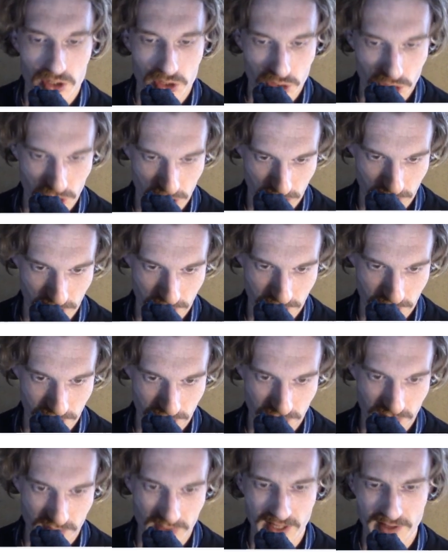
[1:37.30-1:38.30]
So,
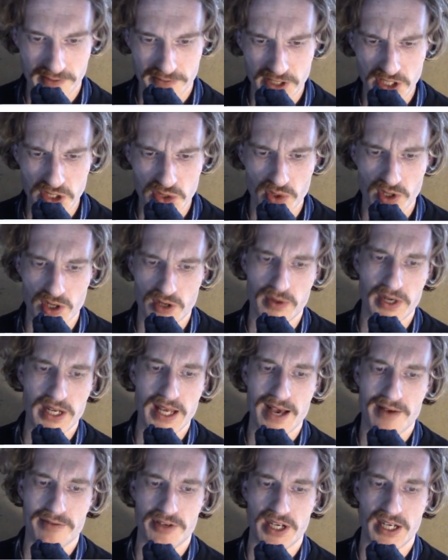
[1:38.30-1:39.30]
I think you already
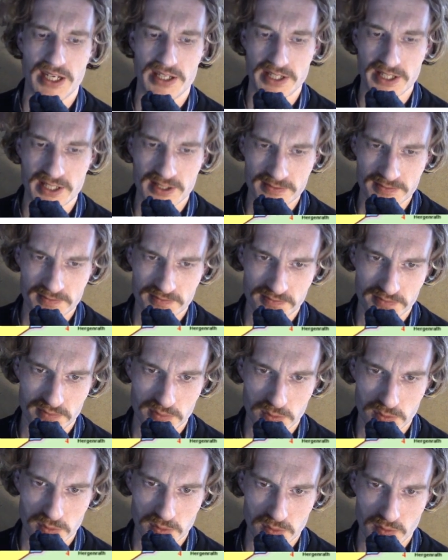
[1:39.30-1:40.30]
have an idea.
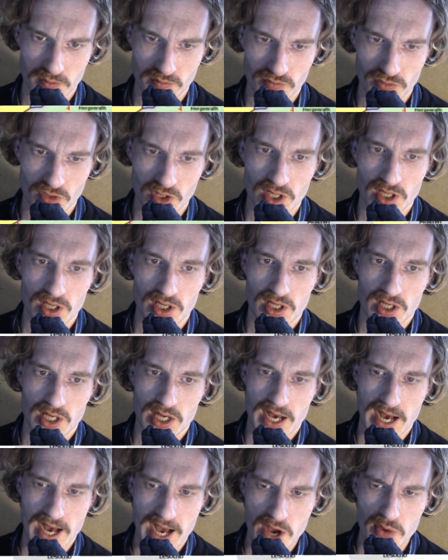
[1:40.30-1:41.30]

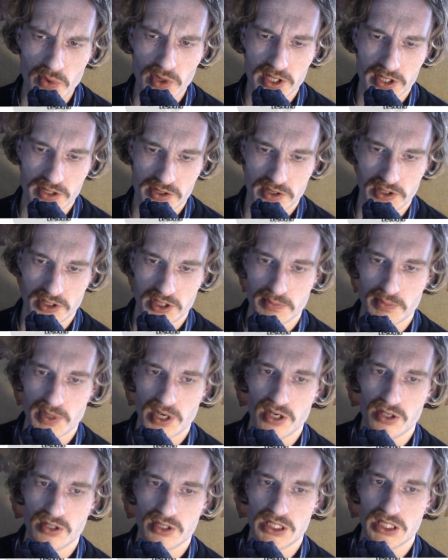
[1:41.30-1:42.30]
I want to talk
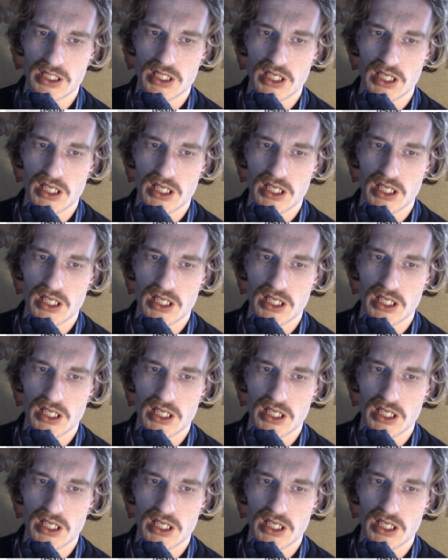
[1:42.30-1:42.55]
about